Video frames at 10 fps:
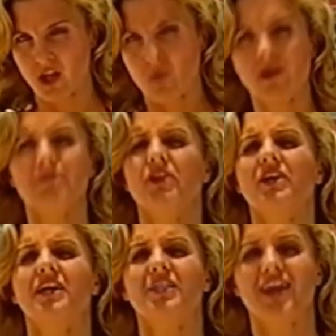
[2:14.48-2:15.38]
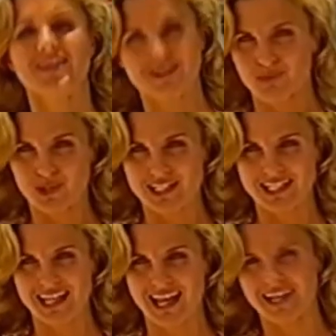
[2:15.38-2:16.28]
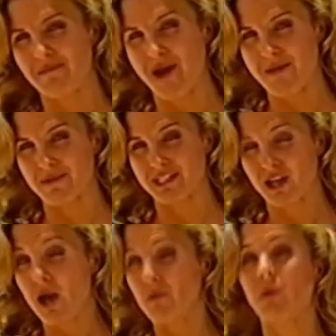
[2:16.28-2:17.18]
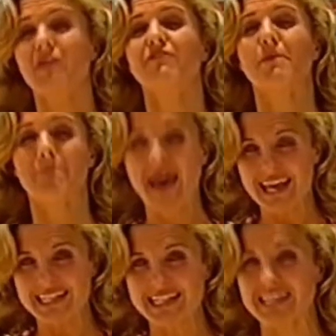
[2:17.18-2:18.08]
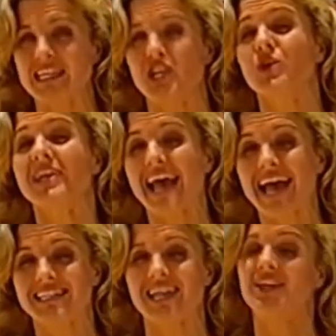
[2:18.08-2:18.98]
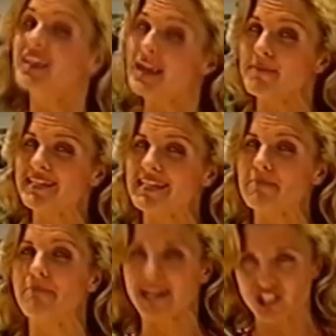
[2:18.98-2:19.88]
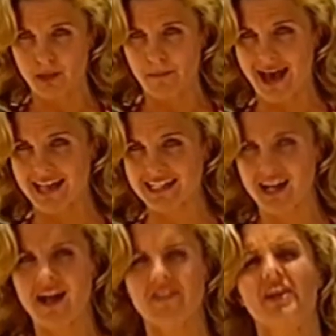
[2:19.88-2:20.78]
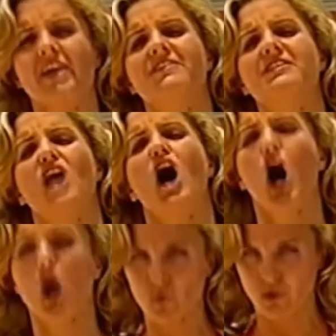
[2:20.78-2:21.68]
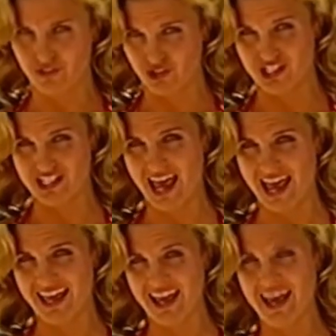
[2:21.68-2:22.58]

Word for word: We'll be looking at those in more detail in a moment, but one of the best is that you can get an unlimited Magic Pass that covers the whole of your stay,